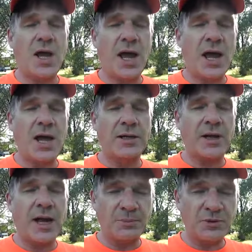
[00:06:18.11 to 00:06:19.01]
and
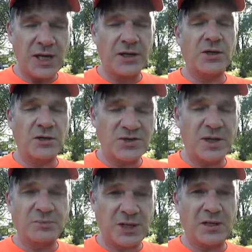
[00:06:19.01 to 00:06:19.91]
I'm telling her
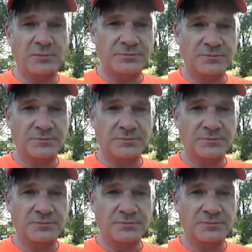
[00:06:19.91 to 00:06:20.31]
something.